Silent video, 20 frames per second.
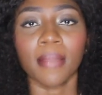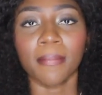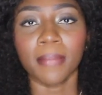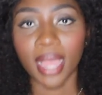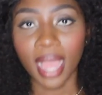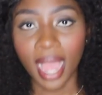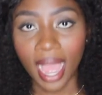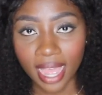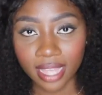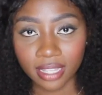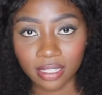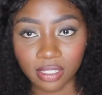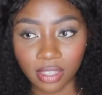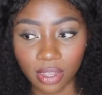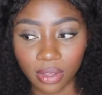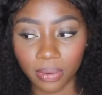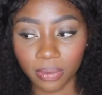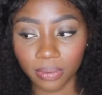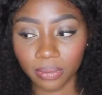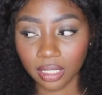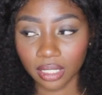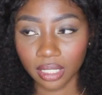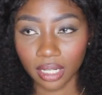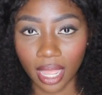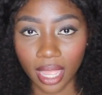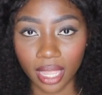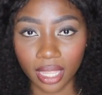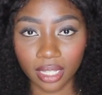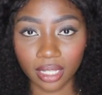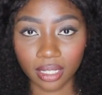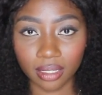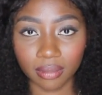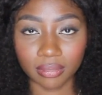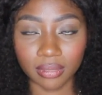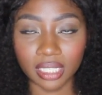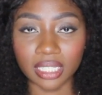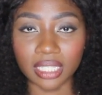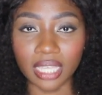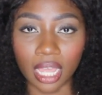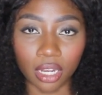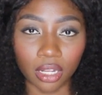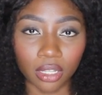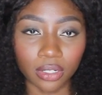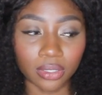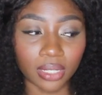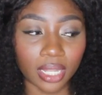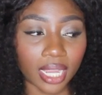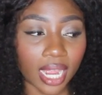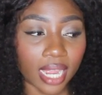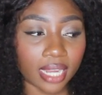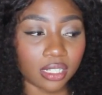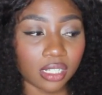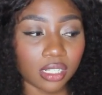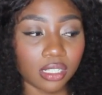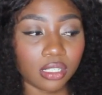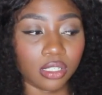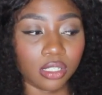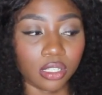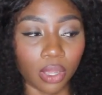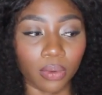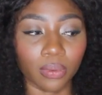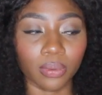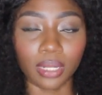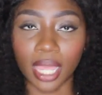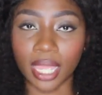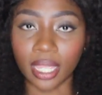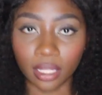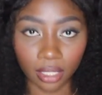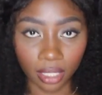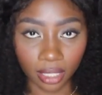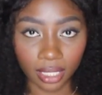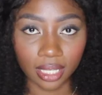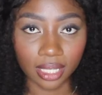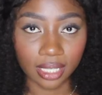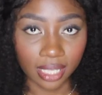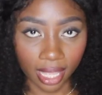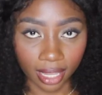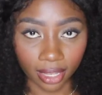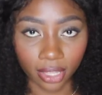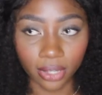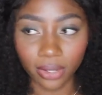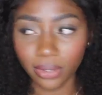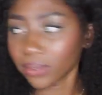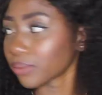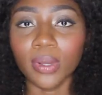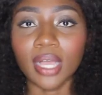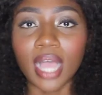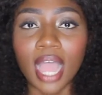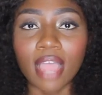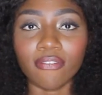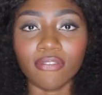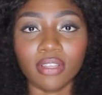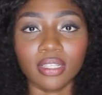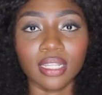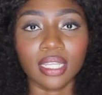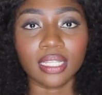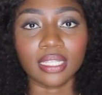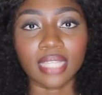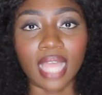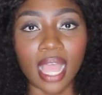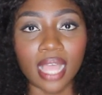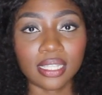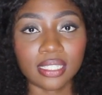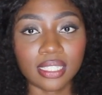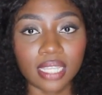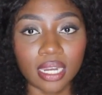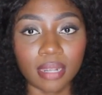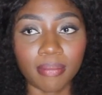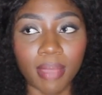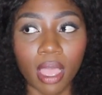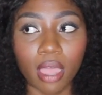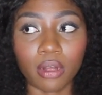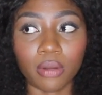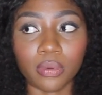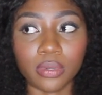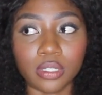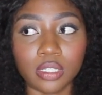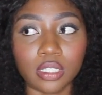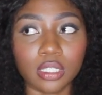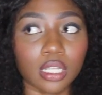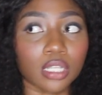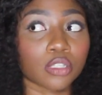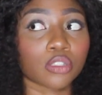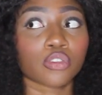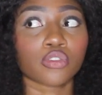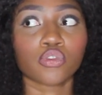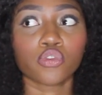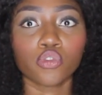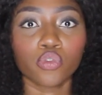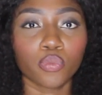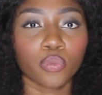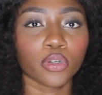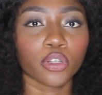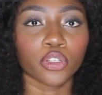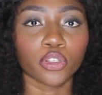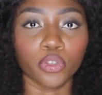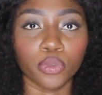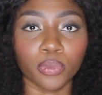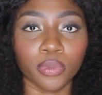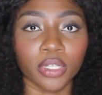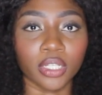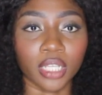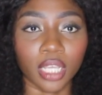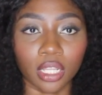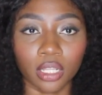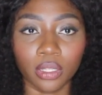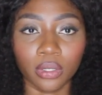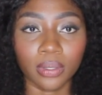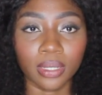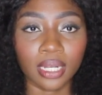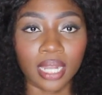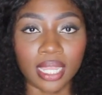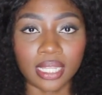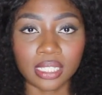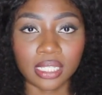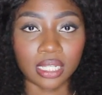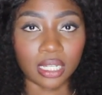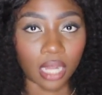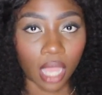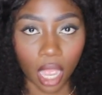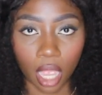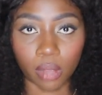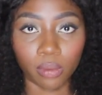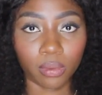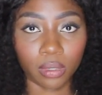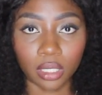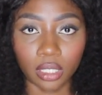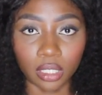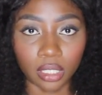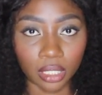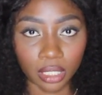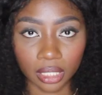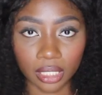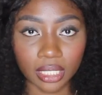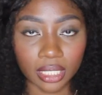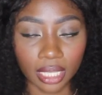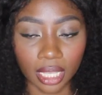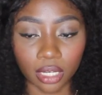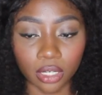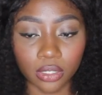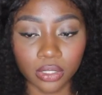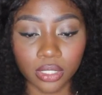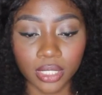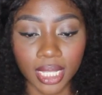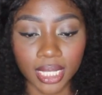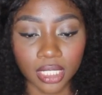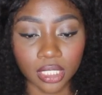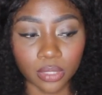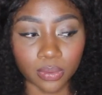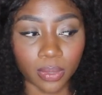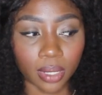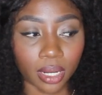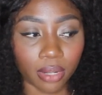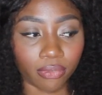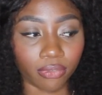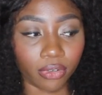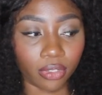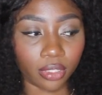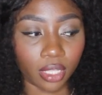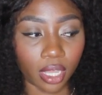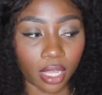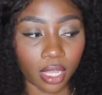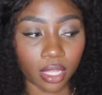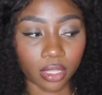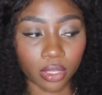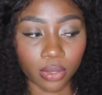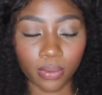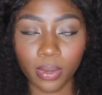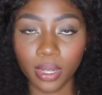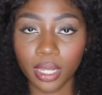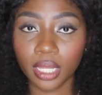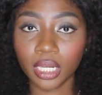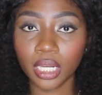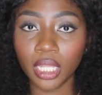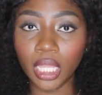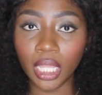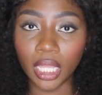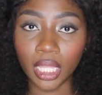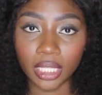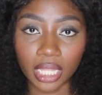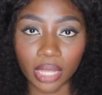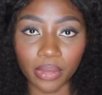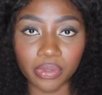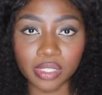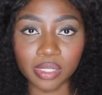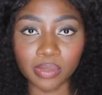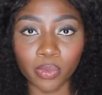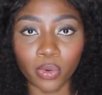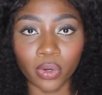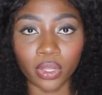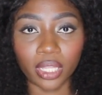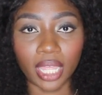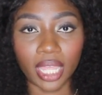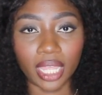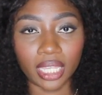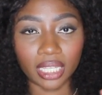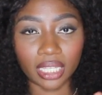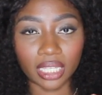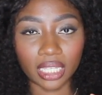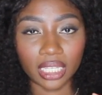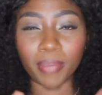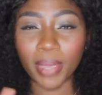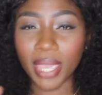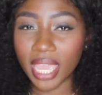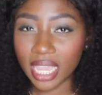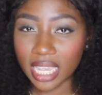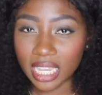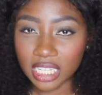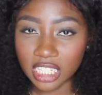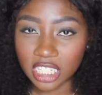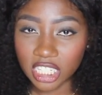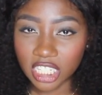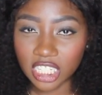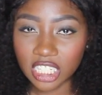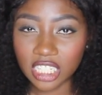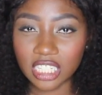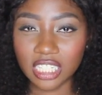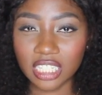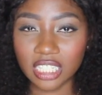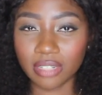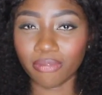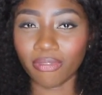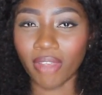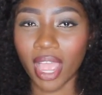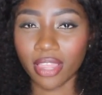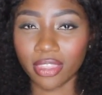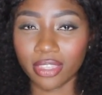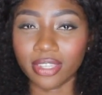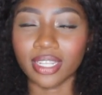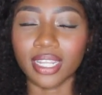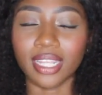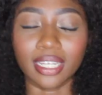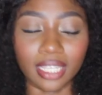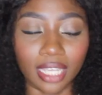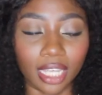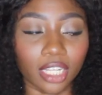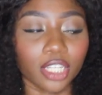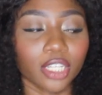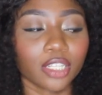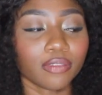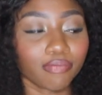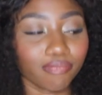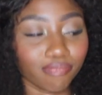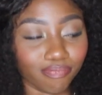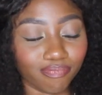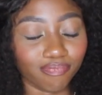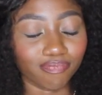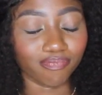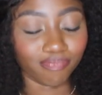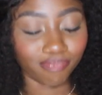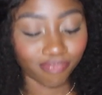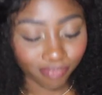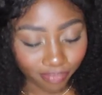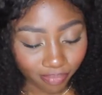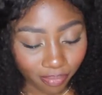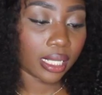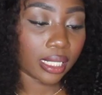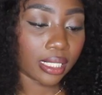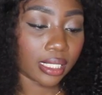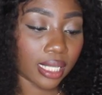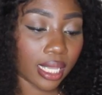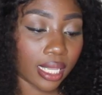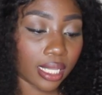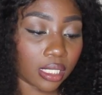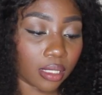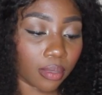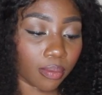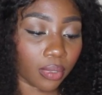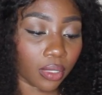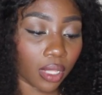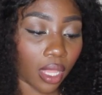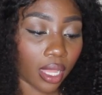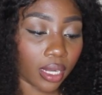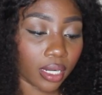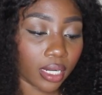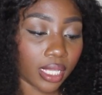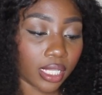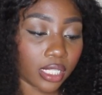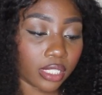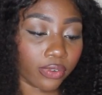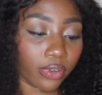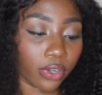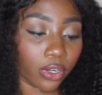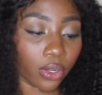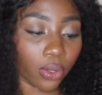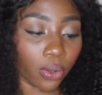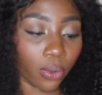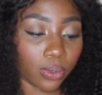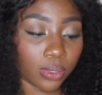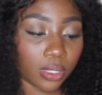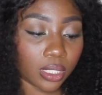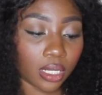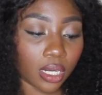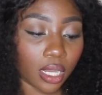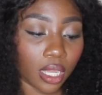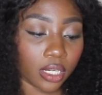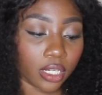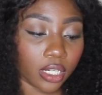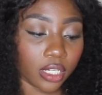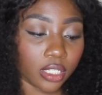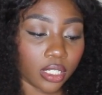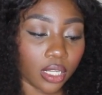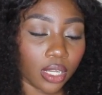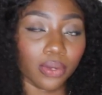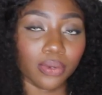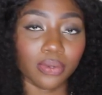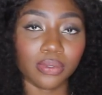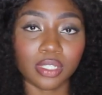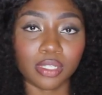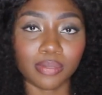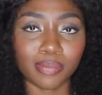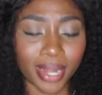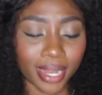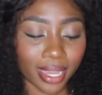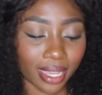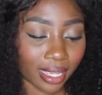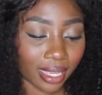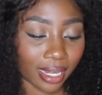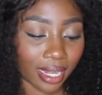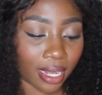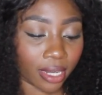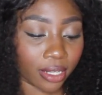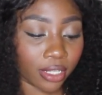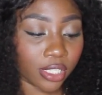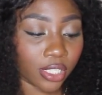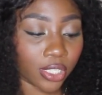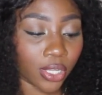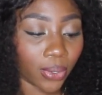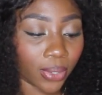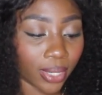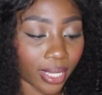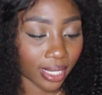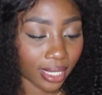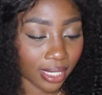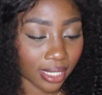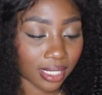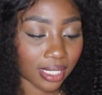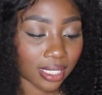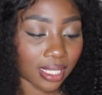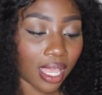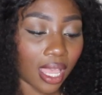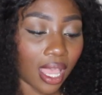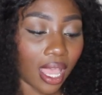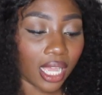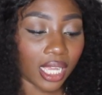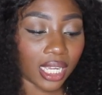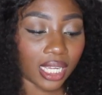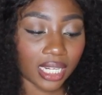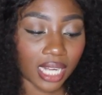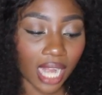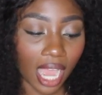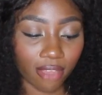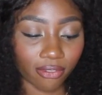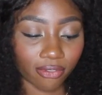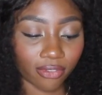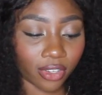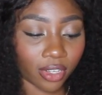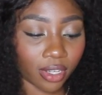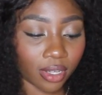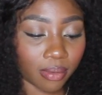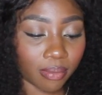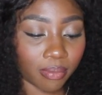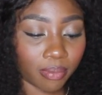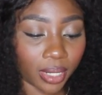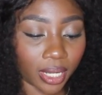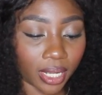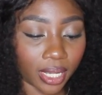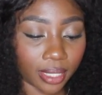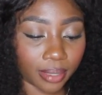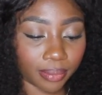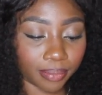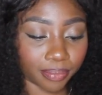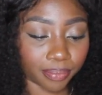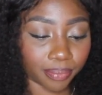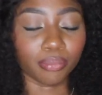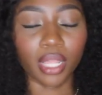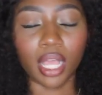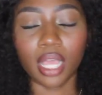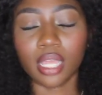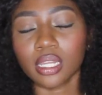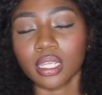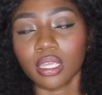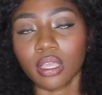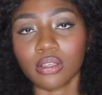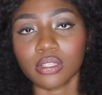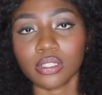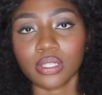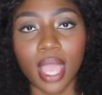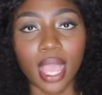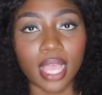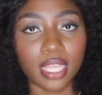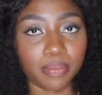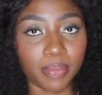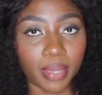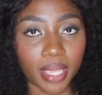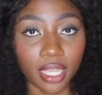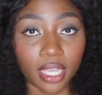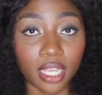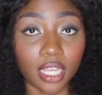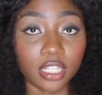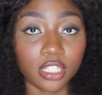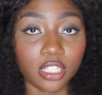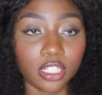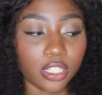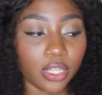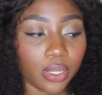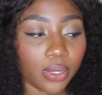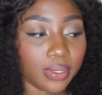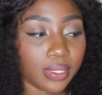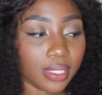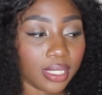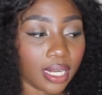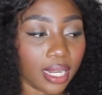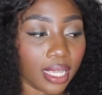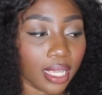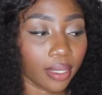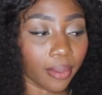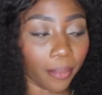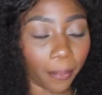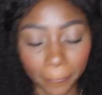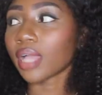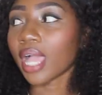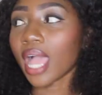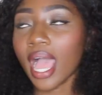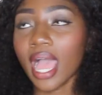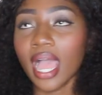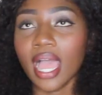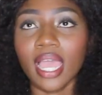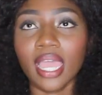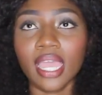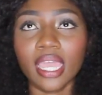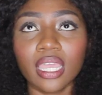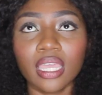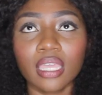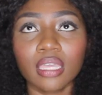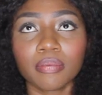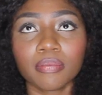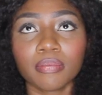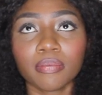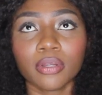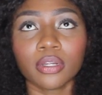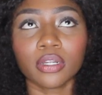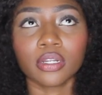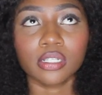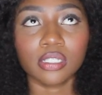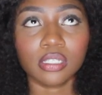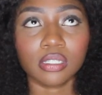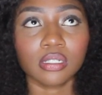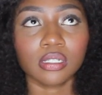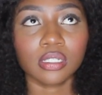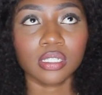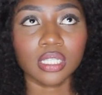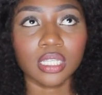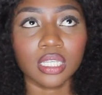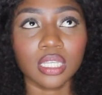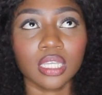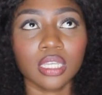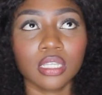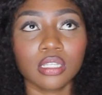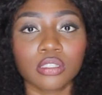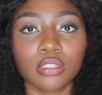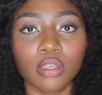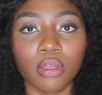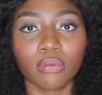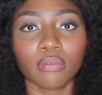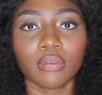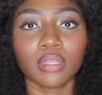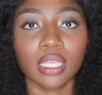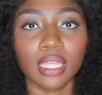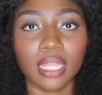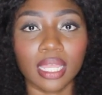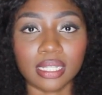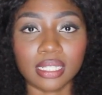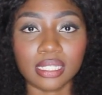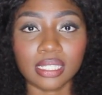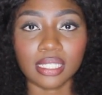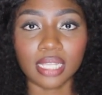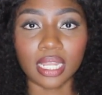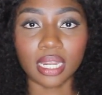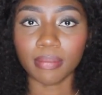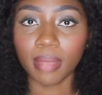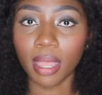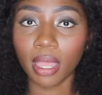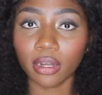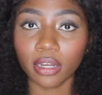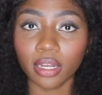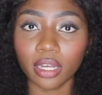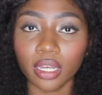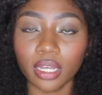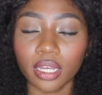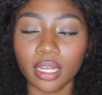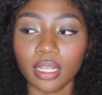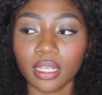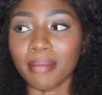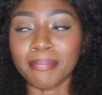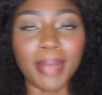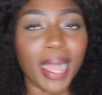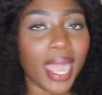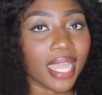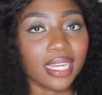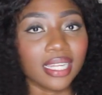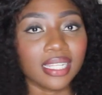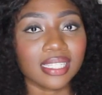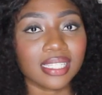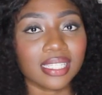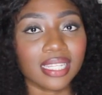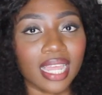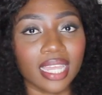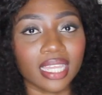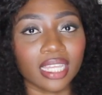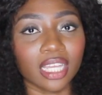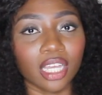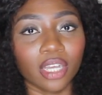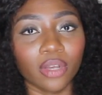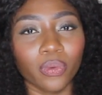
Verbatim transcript: but I don't like the yellow like I just don't like looking yellow but I felt like that setting powder was just like super duper yellow and I did not want to look yellow so I just went up for the other one that was more like beige rather than yellow mm -hmm. it says blondies for golden undertones brighten and so is Kunafa but blondie also has pink undertones in it I personally don't really like the setting powder minus like